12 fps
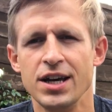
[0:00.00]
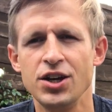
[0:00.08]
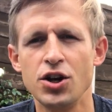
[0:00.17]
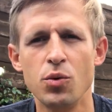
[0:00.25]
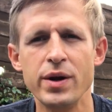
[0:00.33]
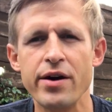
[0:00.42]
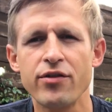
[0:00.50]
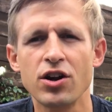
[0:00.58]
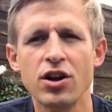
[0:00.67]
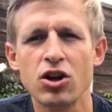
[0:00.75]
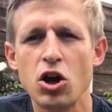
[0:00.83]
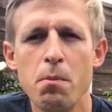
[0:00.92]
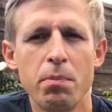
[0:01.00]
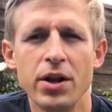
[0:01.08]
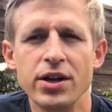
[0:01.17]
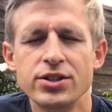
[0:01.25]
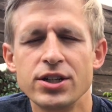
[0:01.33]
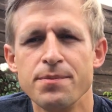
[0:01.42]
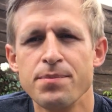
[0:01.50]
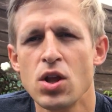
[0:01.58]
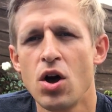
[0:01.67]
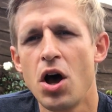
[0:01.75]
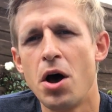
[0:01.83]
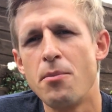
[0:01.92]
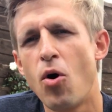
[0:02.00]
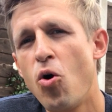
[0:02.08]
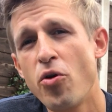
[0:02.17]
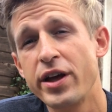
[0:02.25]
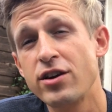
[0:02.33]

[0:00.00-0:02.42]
you know, we're never going to accomplish all